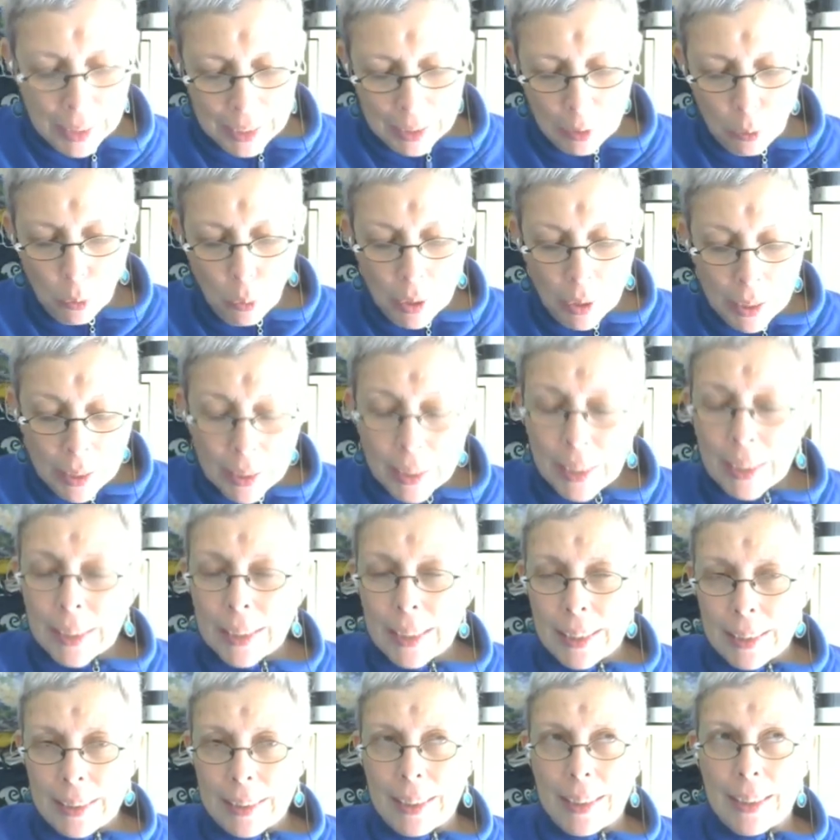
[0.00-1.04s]
one thing
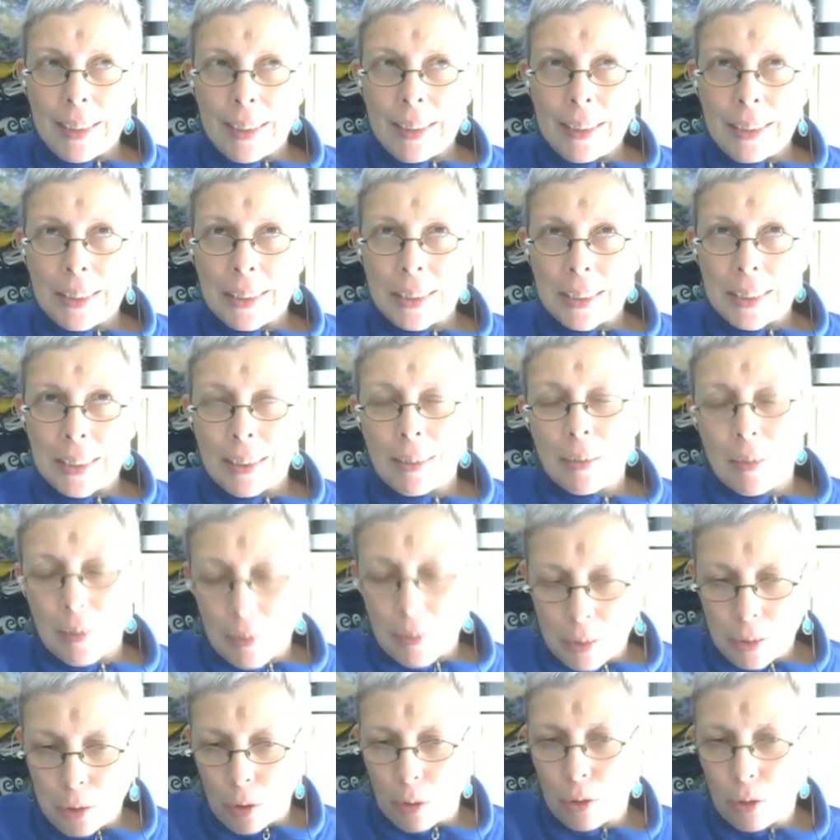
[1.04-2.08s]
that uh, it's uh,
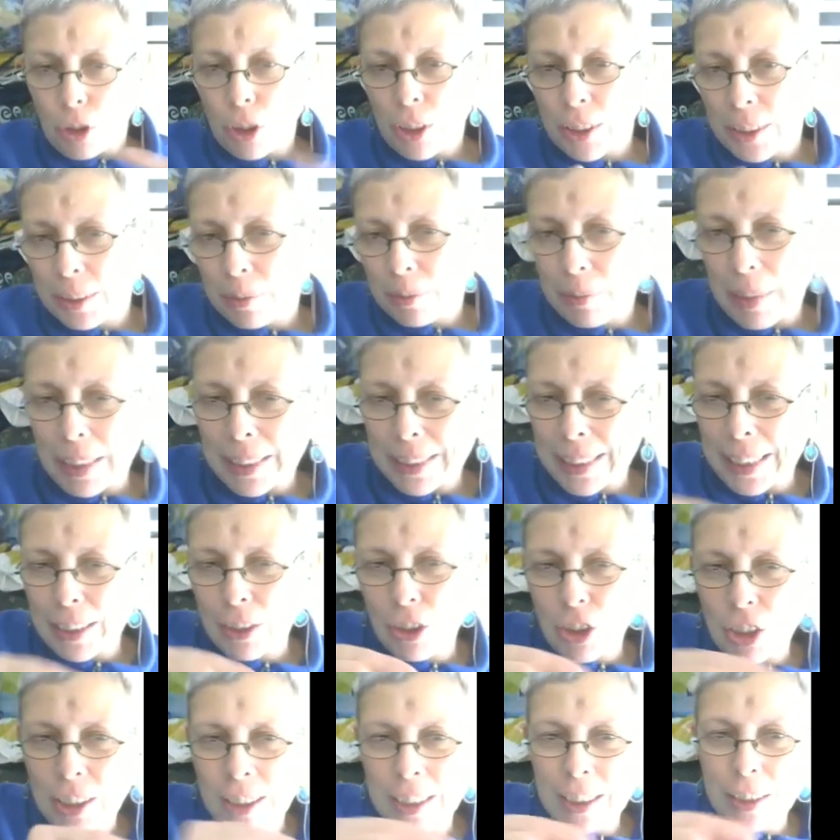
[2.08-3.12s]
so just
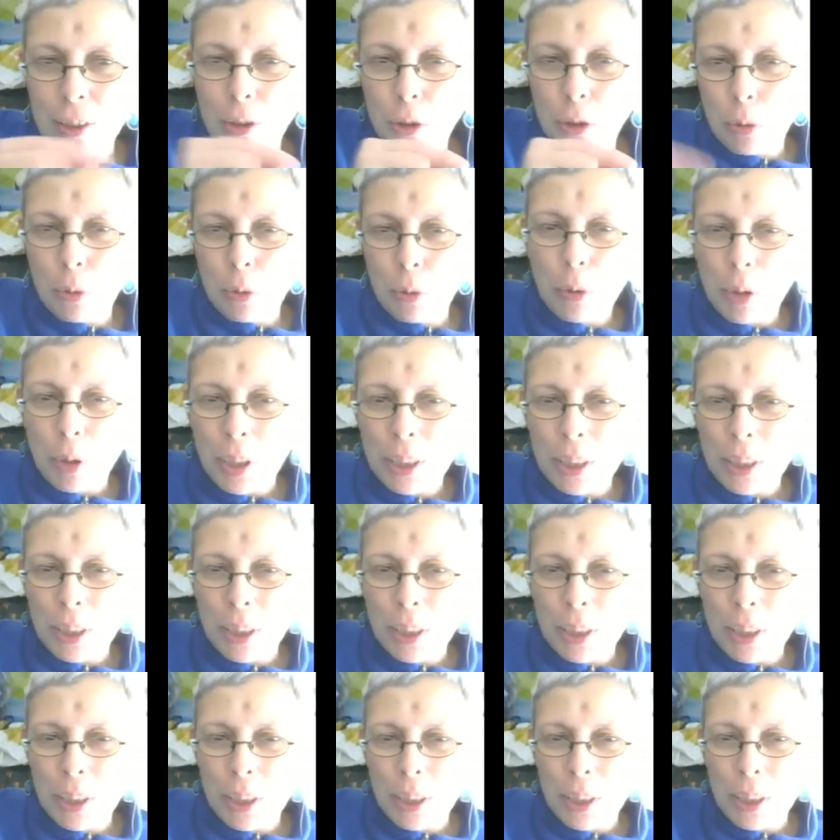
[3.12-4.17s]
attaching this to
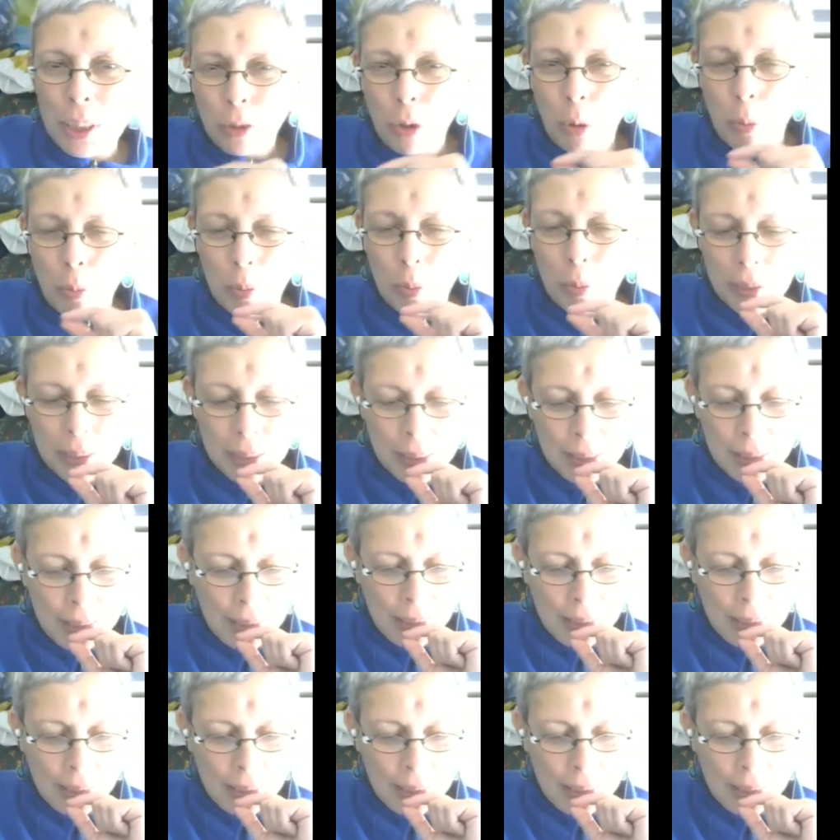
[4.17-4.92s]
another topic